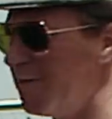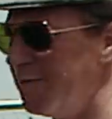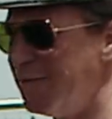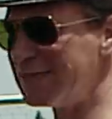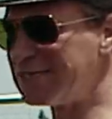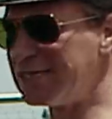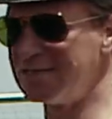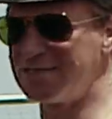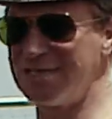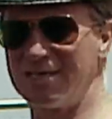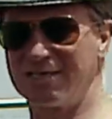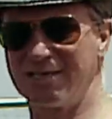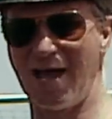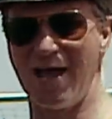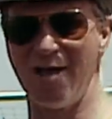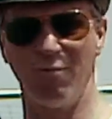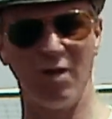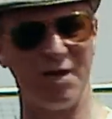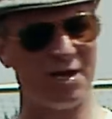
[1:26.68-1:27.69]
This is a
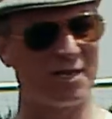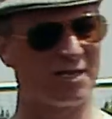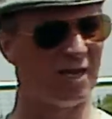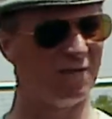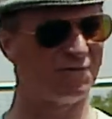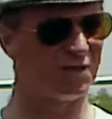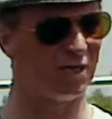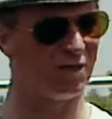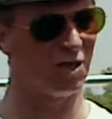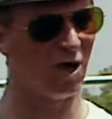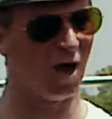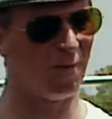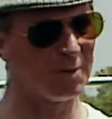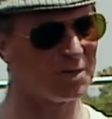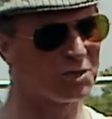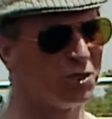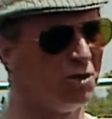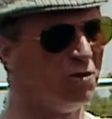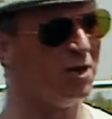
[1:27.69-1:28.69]
time when it gives you the
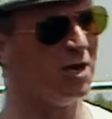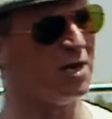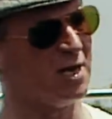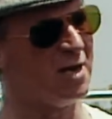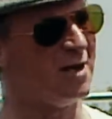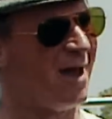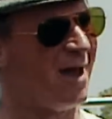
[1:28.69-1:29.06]
opportunity